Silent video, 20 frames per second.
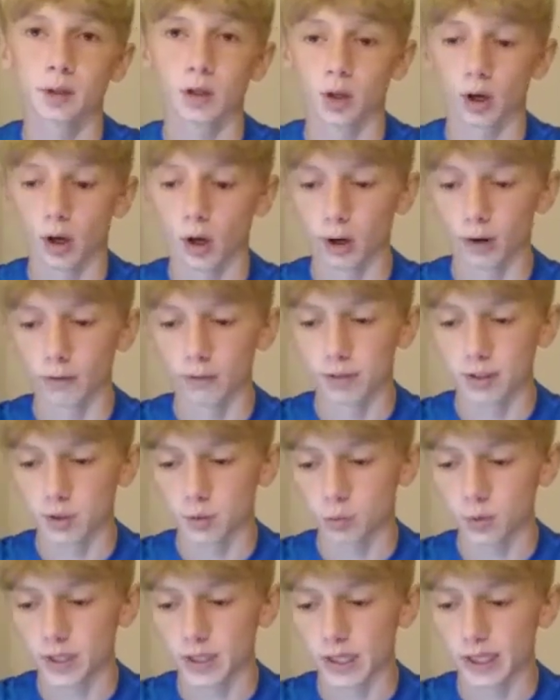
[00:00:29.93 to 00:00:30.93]
of this
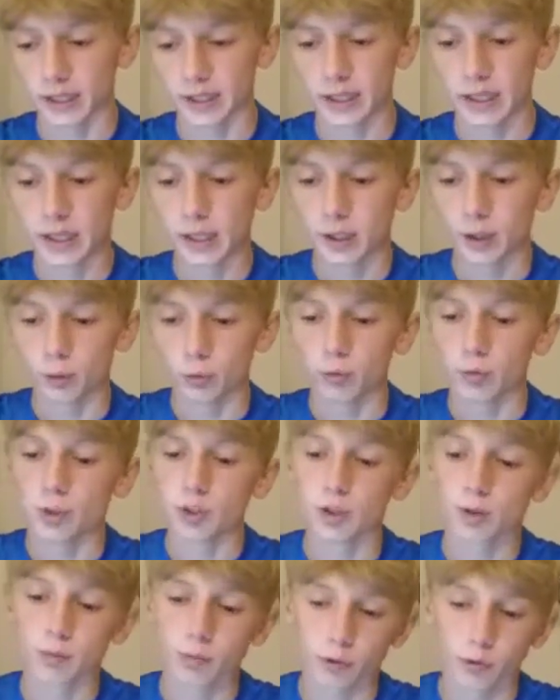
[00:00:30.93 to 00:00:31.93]
weekend. It was
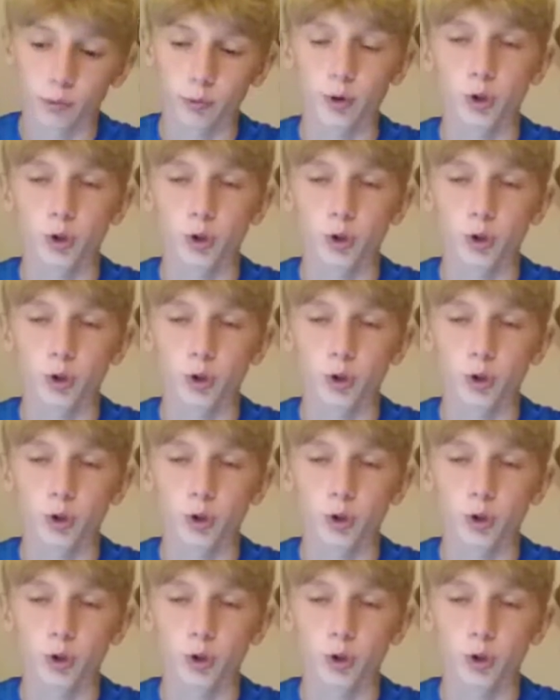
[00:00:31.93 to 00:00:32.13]
number 3